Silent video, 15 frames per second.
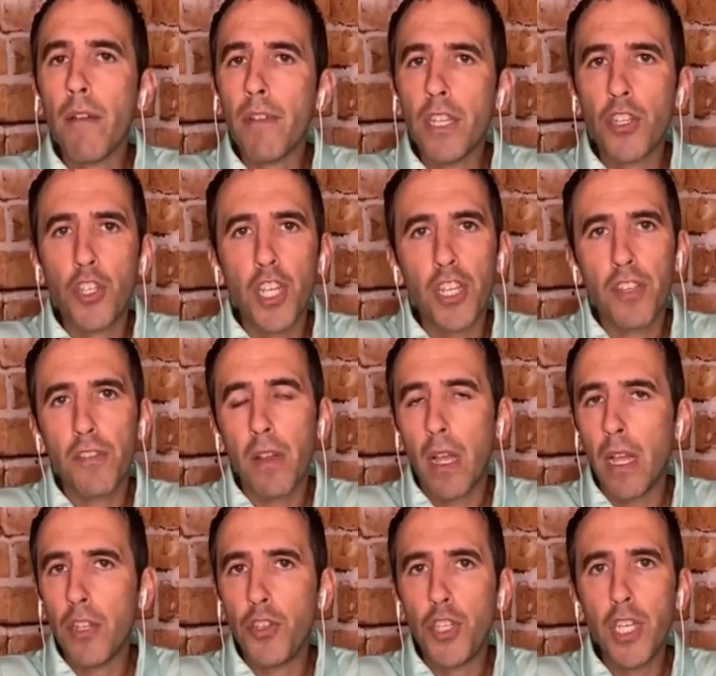of it is just
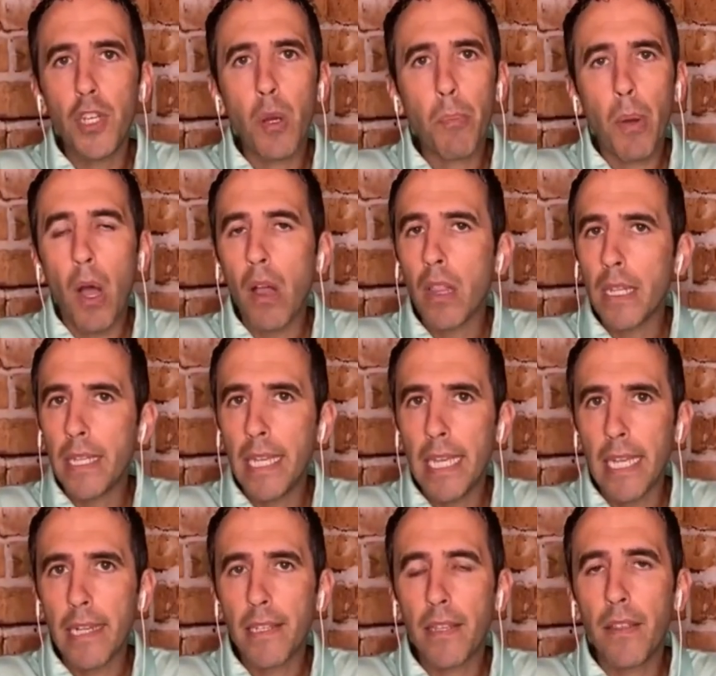
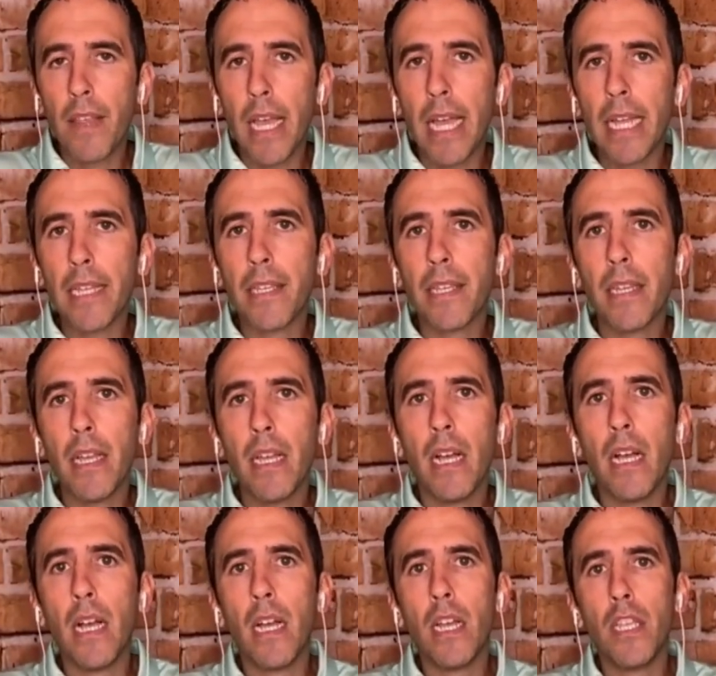geopolitics,
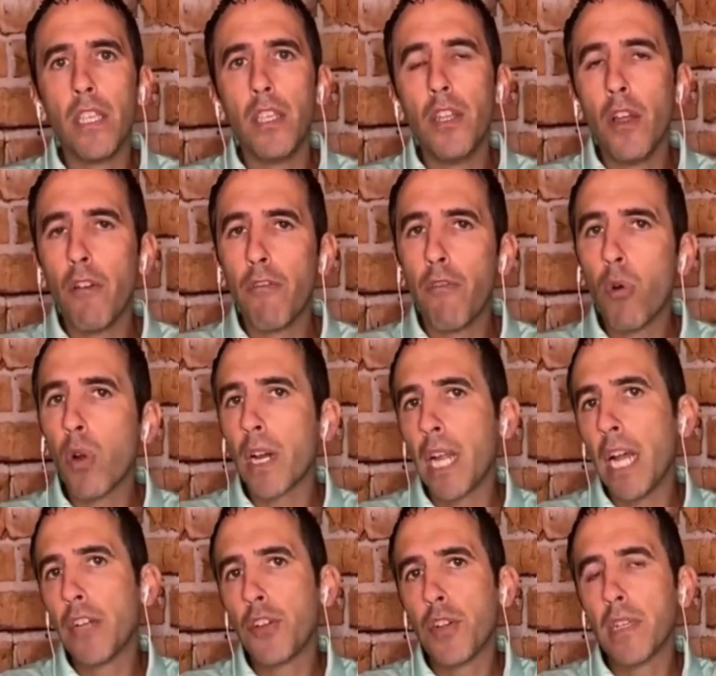that, for
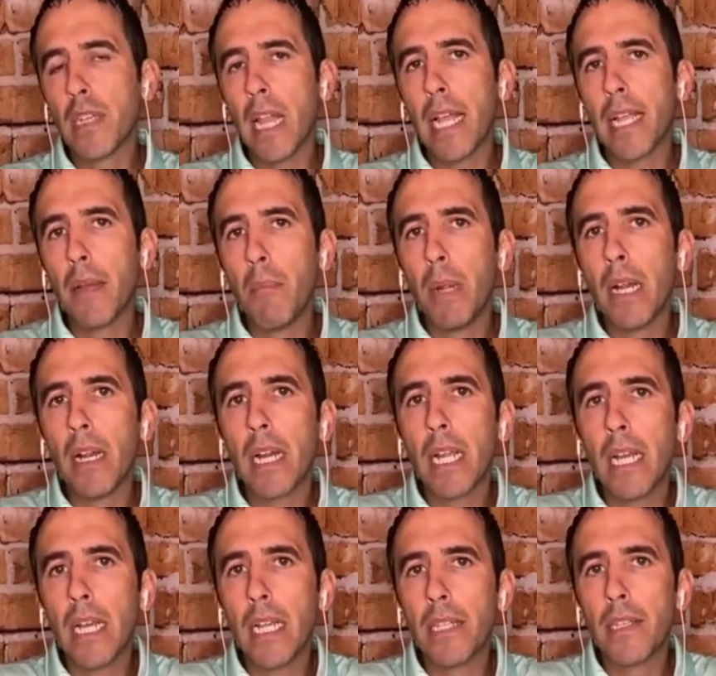countries like
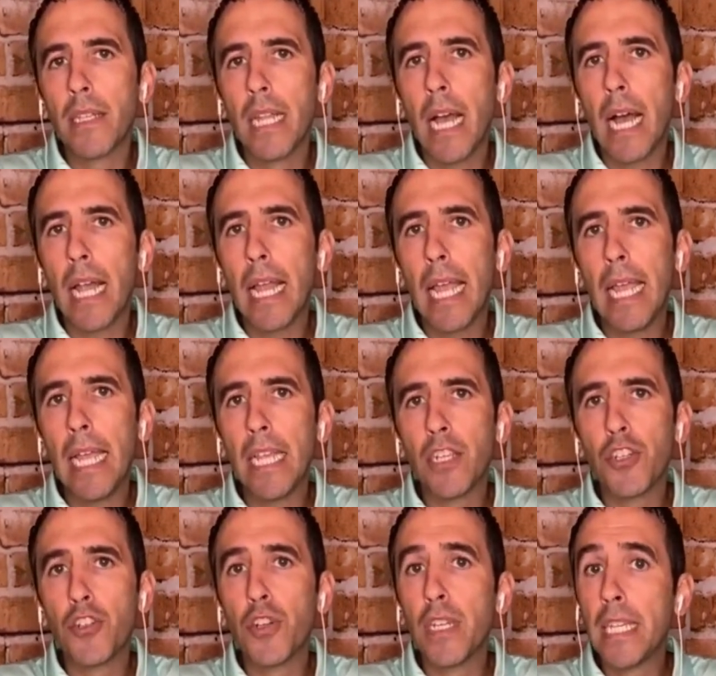America, it's not a
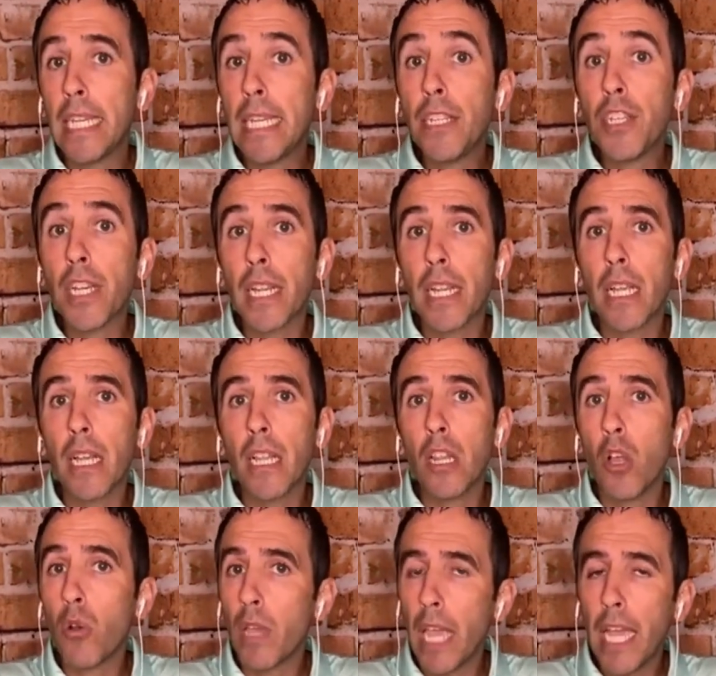strategic
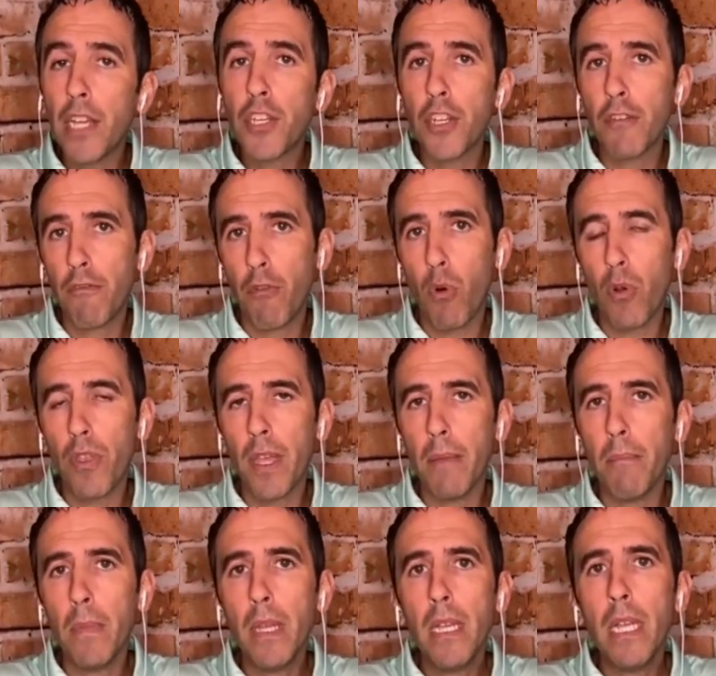location for
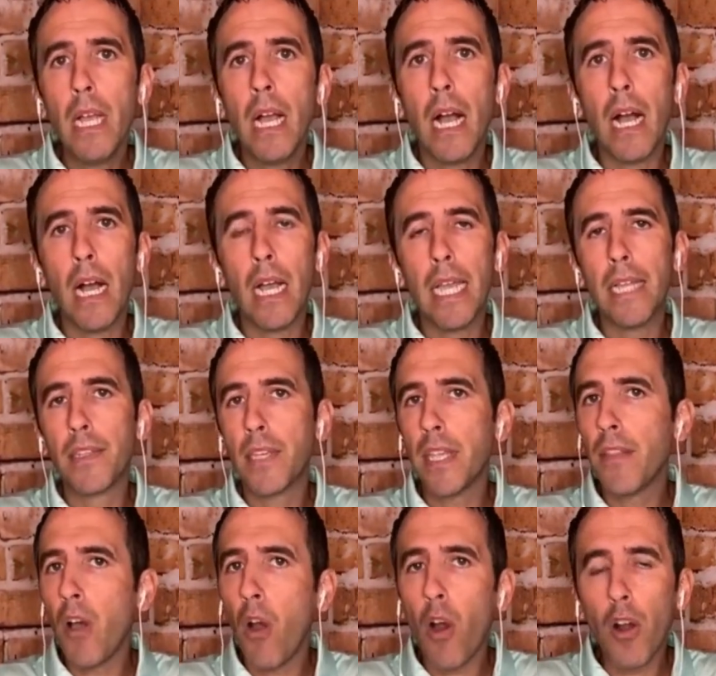them. It's in
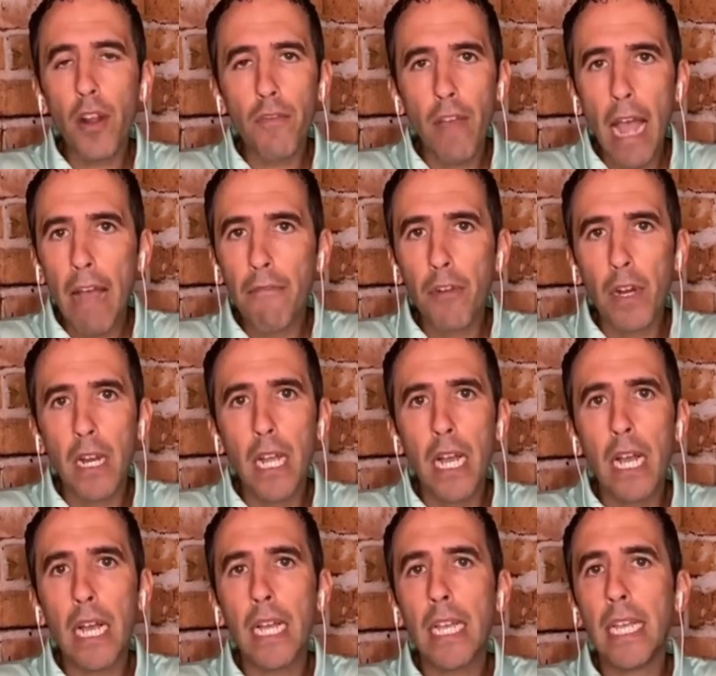the heart of
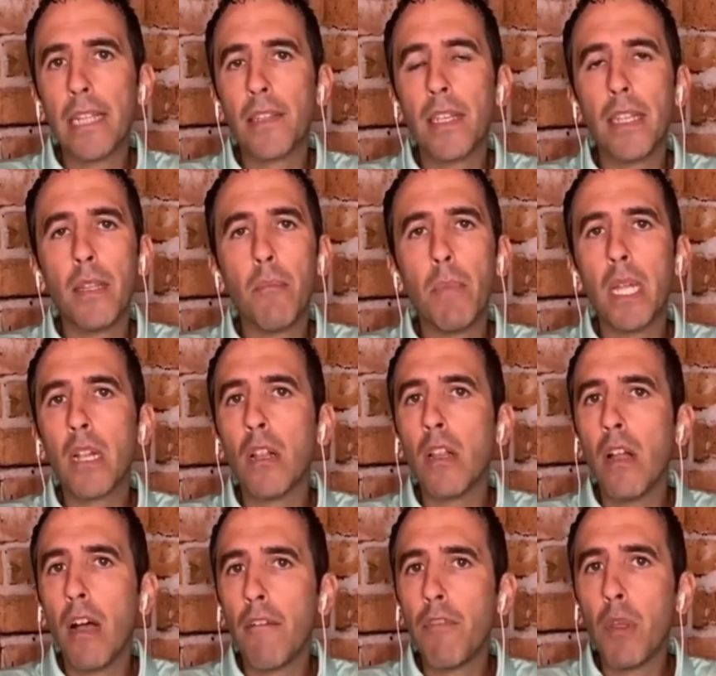Africa. It's in the middle
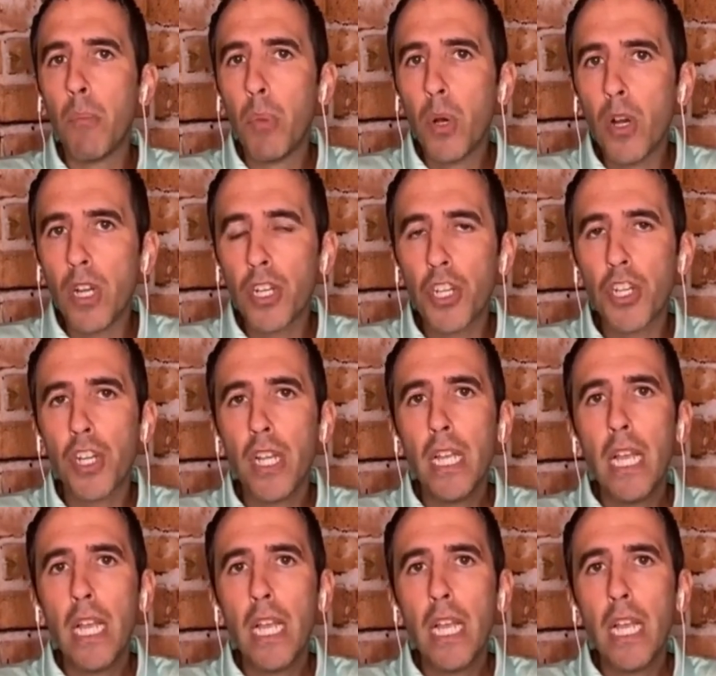of the bush.